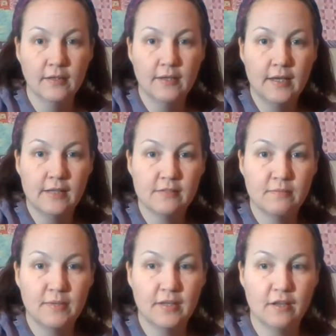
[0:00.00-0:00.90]
because some of
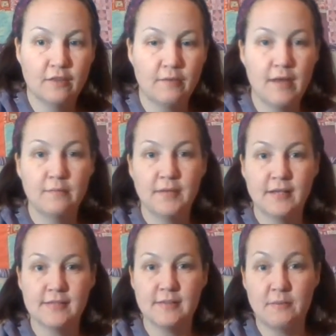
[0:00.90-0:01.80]
the beads that I'm
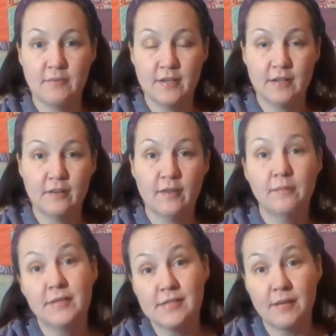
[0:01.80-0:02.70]
going to use may be a little
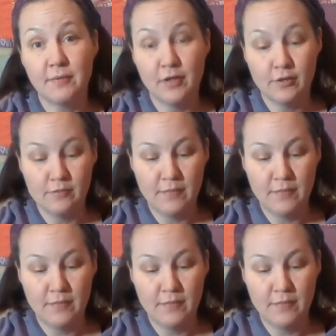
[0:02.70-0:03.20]
bit smaller.